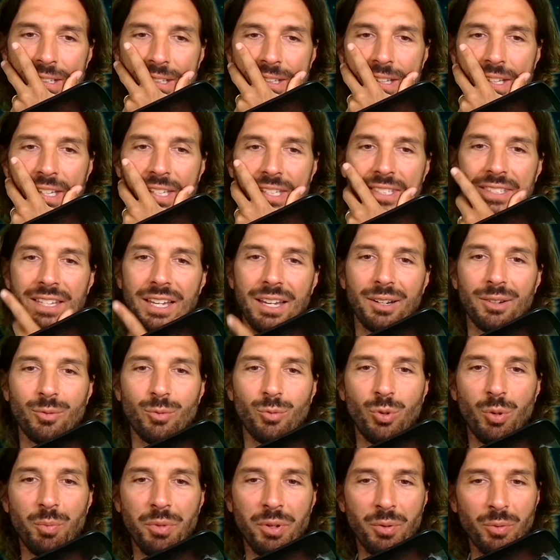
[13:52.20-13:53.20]
it's that
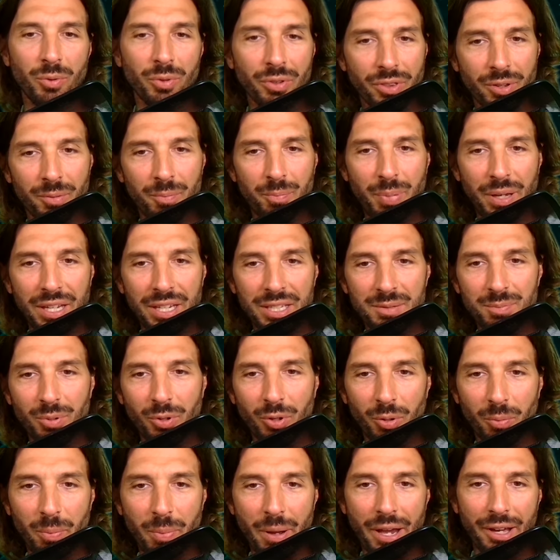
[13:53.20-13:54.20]
woman with the
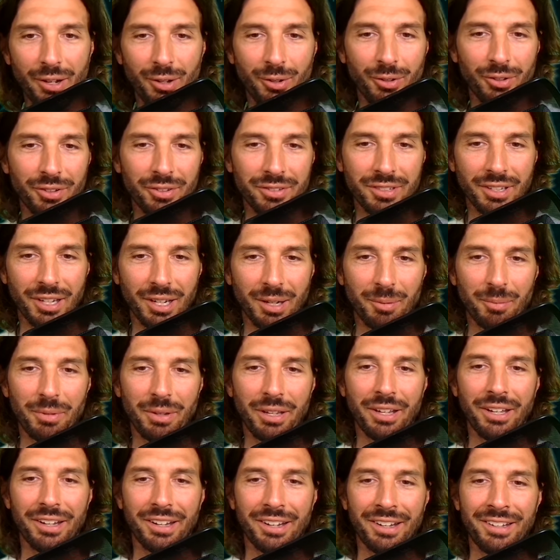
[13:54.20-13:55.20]
baseball bat all the time
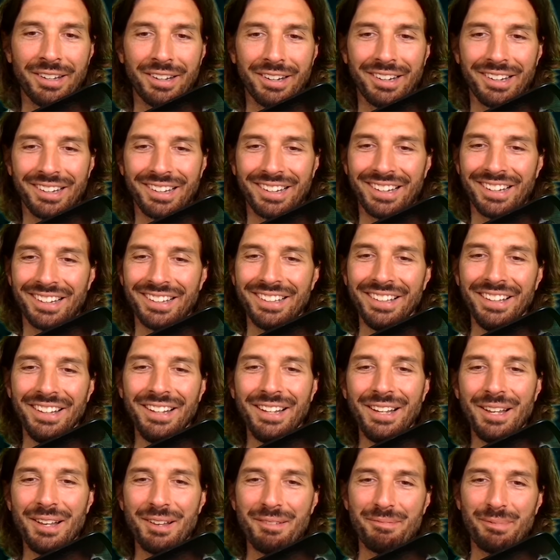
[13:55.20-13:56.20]
yeah
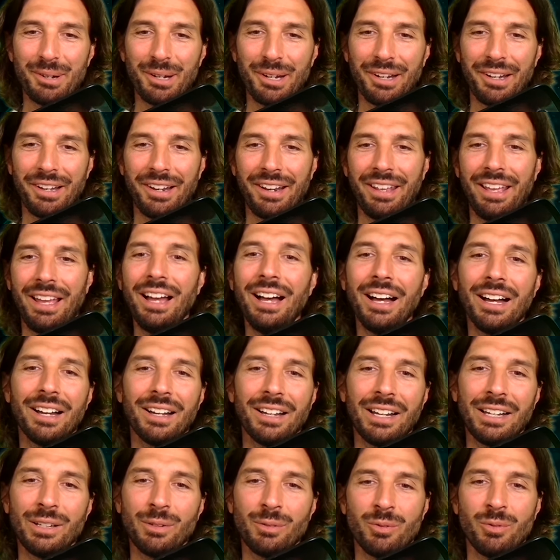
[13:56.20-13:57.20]
but yeah
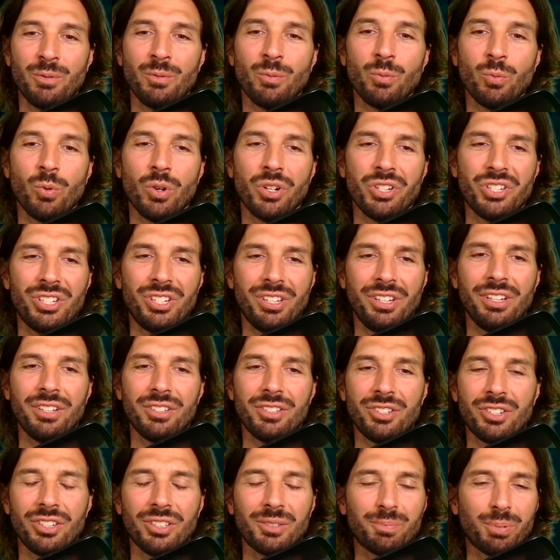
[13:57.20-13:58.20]
what she is
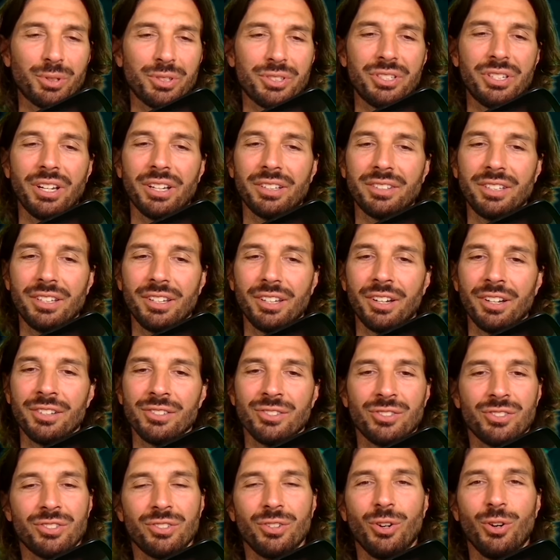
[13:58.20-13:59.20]
she's protecting
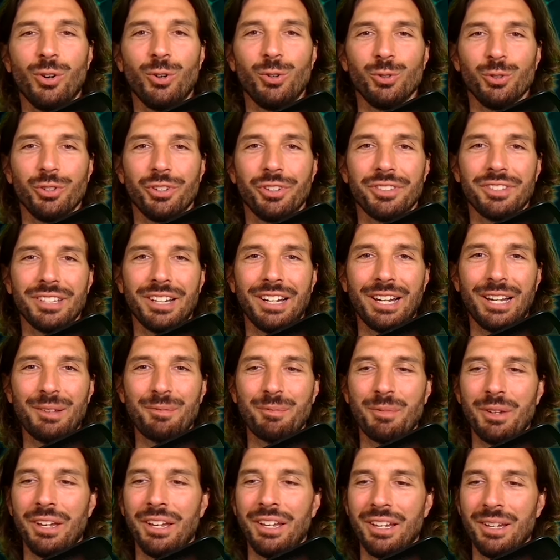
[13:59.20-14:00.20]
us all the
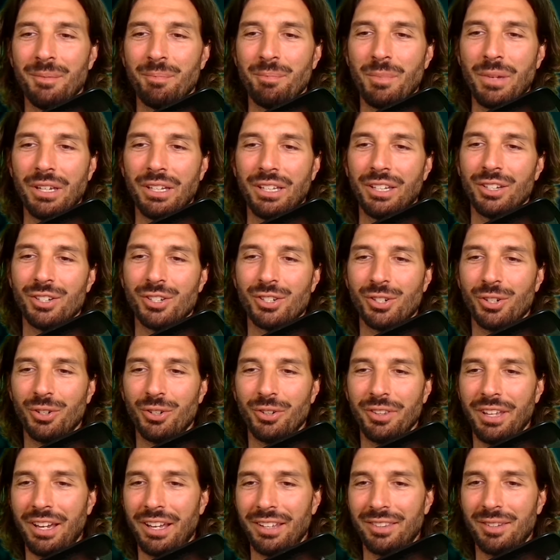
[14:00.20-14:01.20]
time making sure
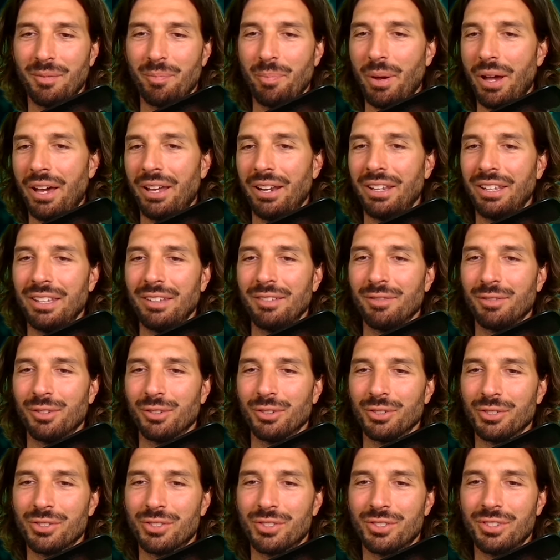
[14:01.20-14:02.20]
that the bad
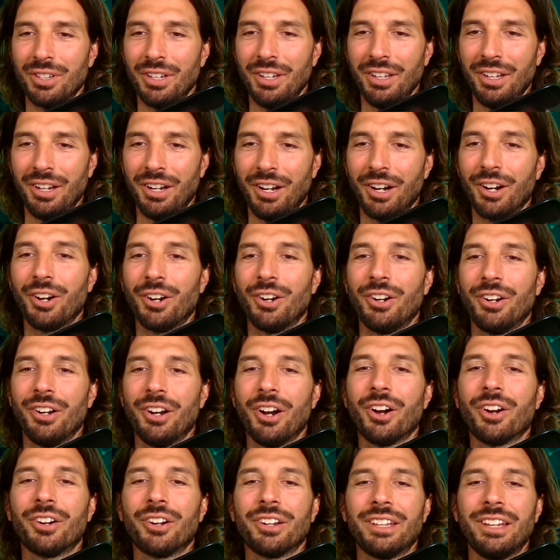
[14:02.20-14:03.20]
evils are
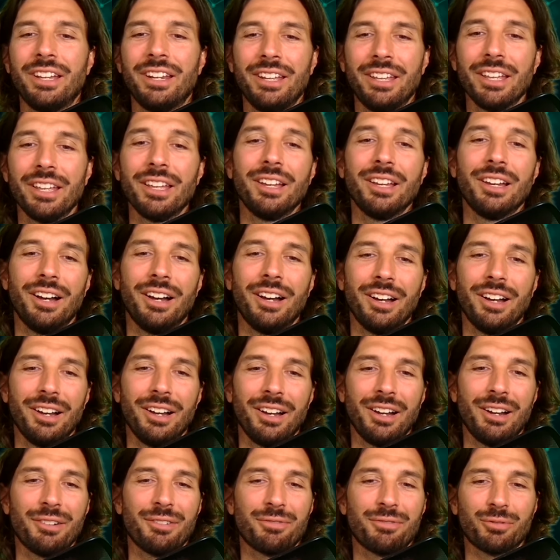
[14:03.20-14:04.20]
are getting uh,
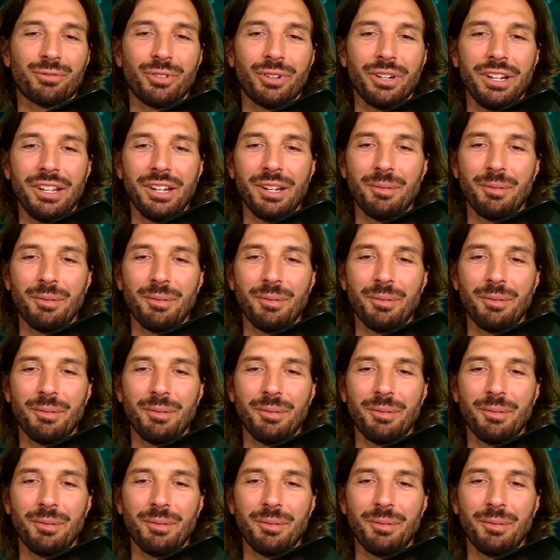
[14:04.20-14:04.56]
afraid